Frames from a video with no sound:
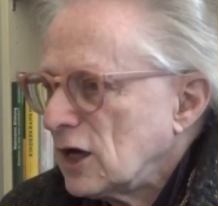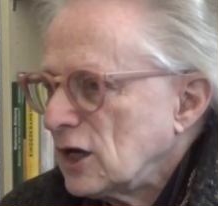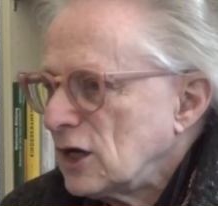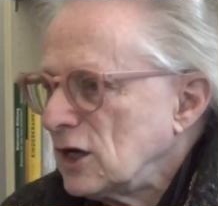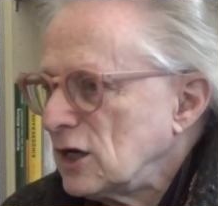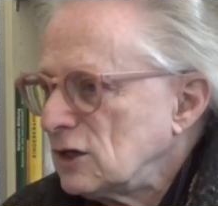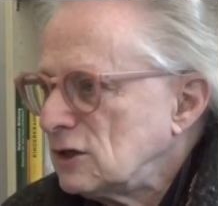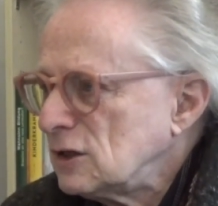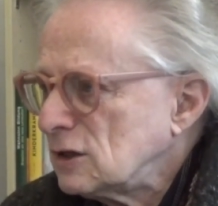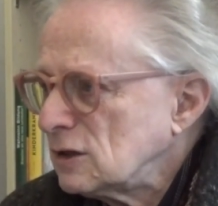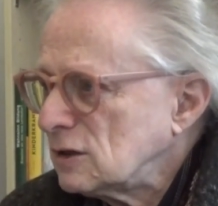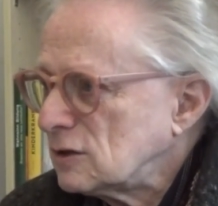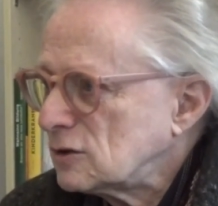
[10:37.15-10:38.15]
He
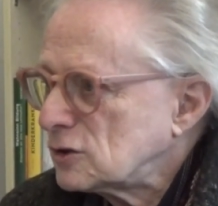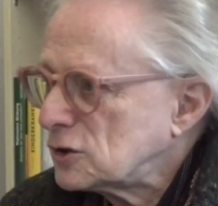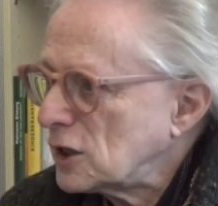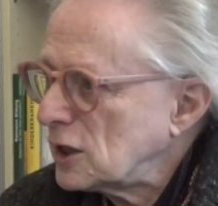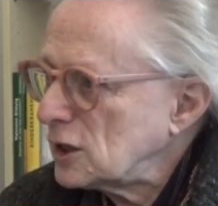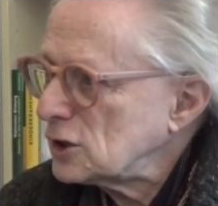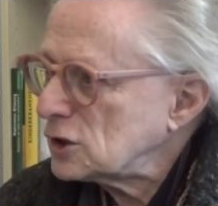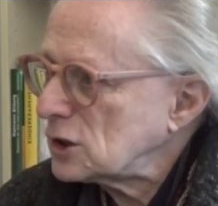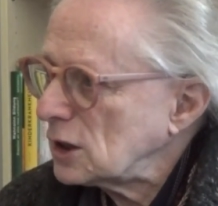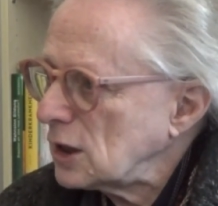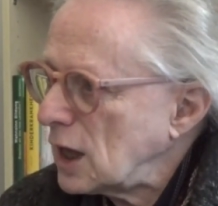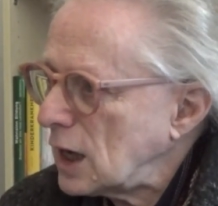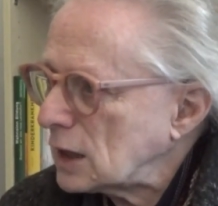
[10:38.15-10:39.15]
didn't change the
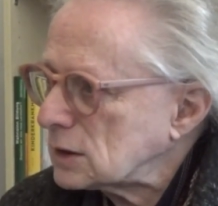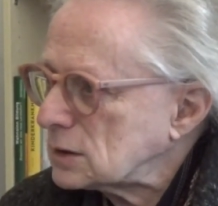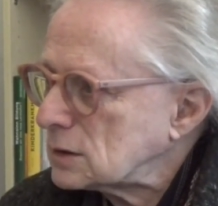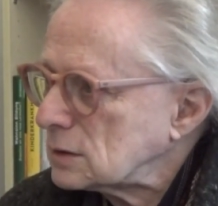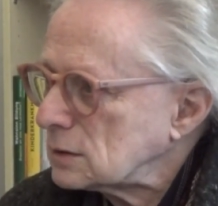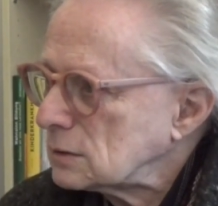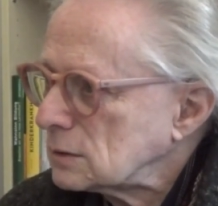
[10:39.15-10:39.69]
locks,